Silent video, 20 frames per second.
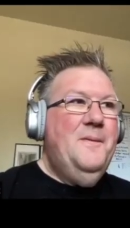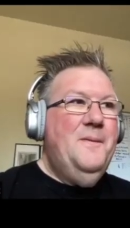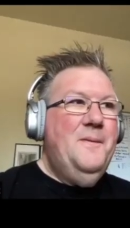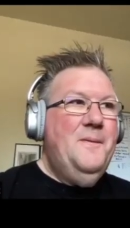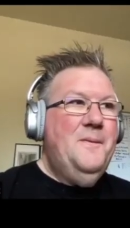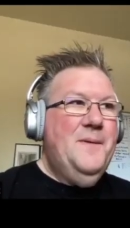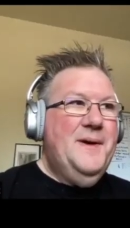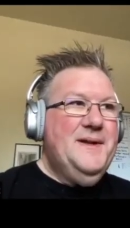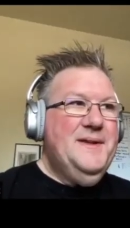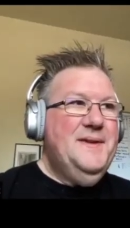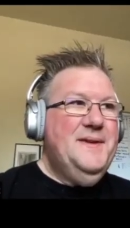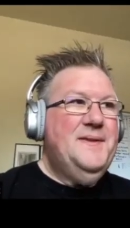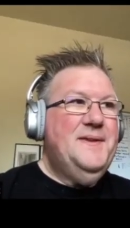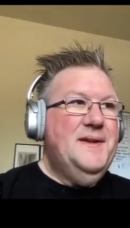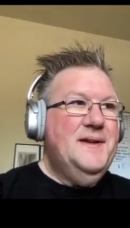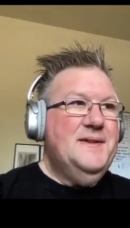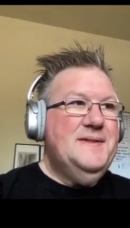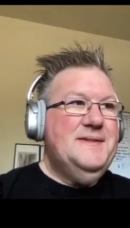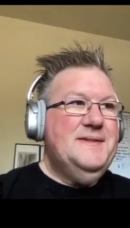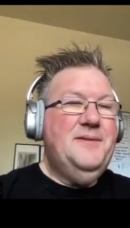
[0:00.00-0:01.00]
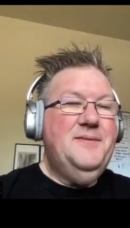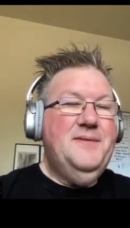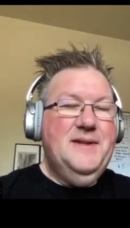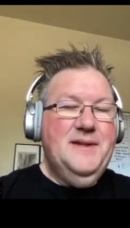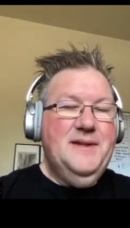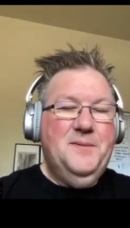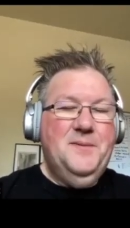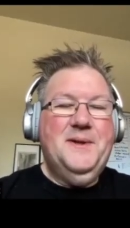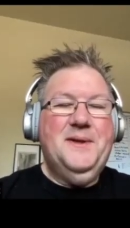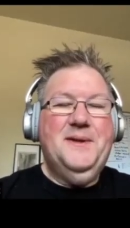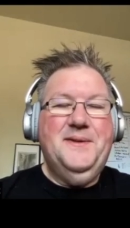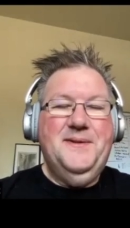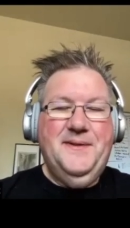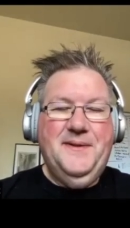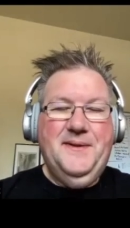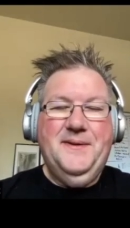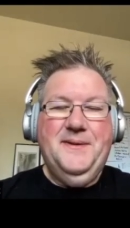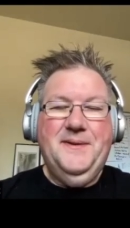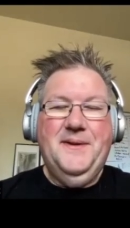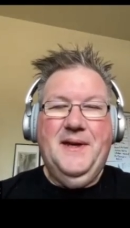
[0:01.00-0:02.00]
One of the things I really want to
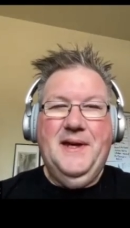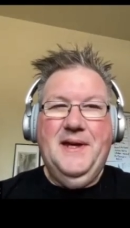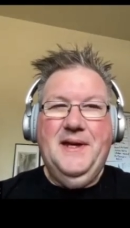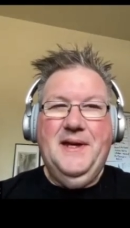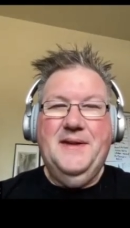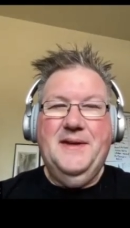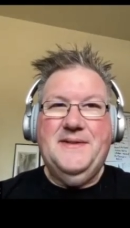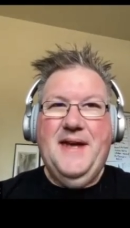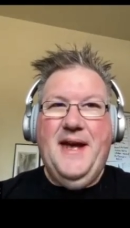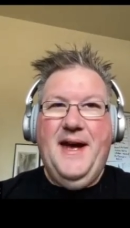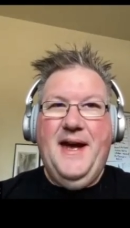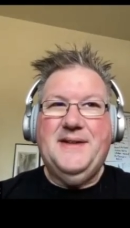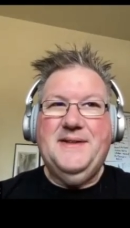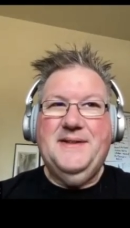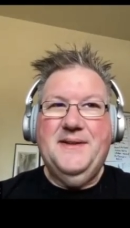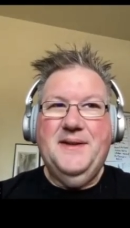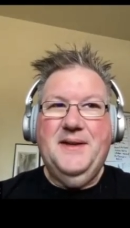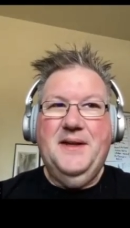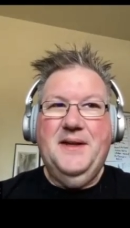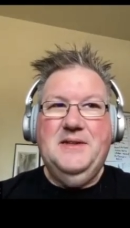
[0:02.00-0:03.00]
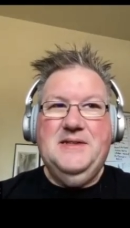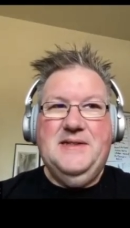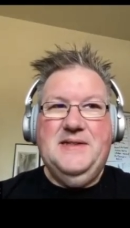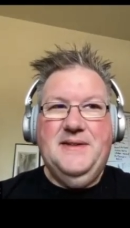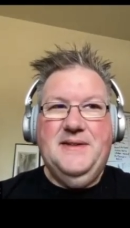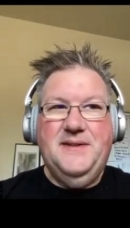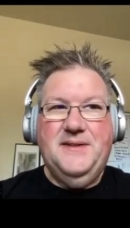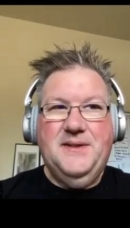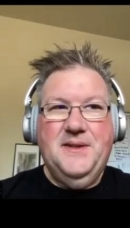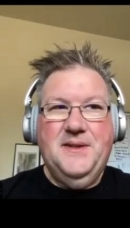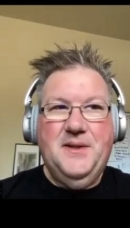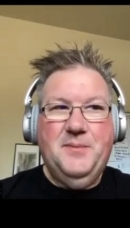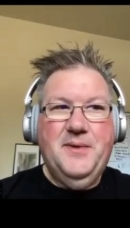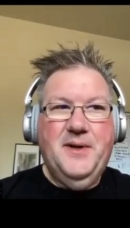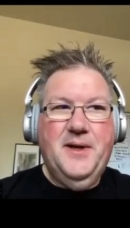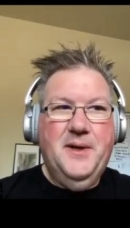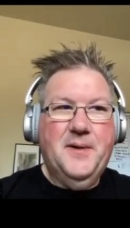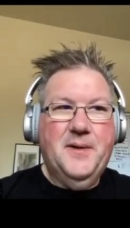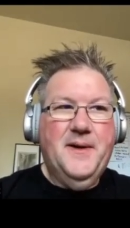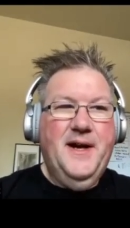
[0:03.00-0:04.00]
do is actually institute a
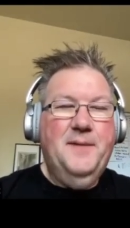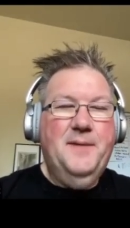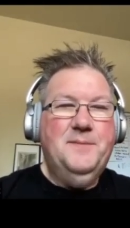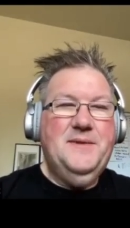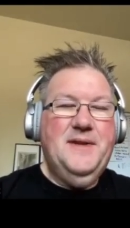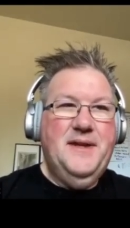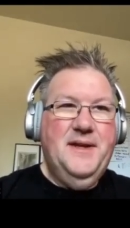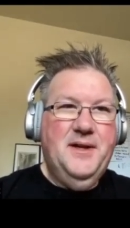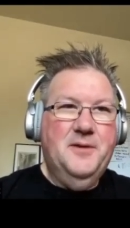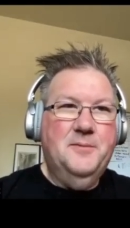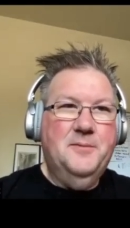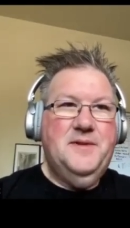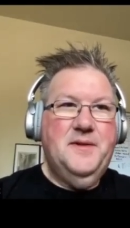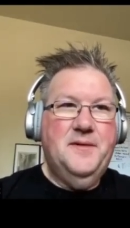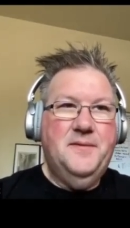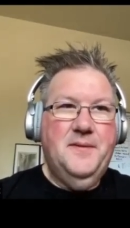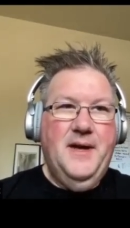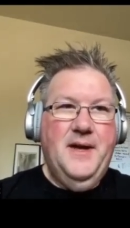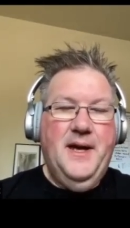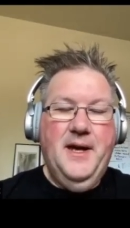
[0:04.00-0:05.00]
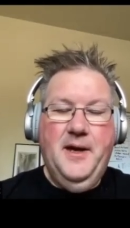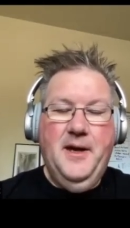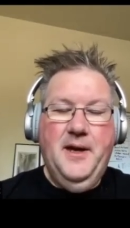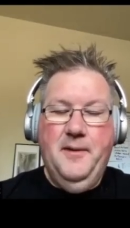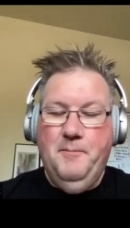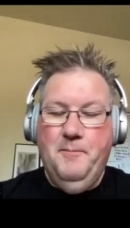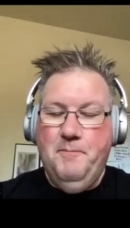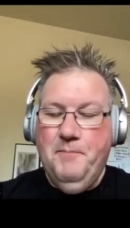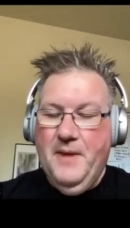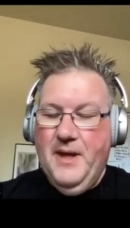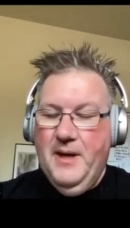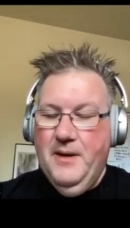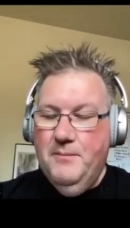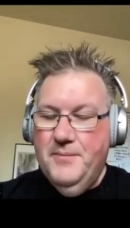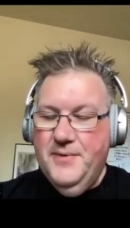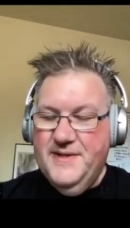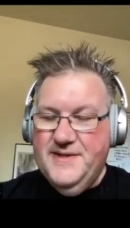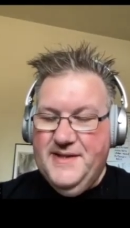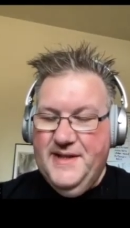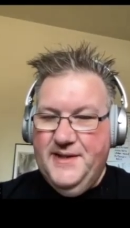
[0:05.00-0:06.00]
program to help the um,
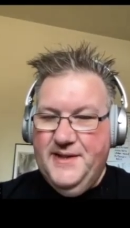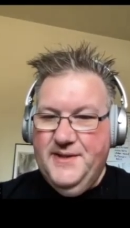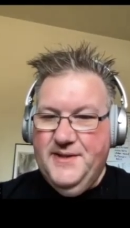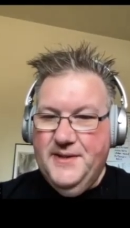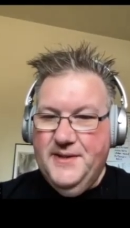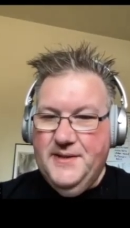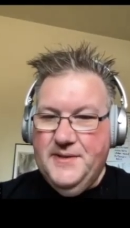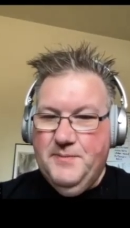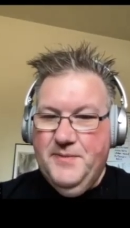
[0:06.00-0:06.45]
presenters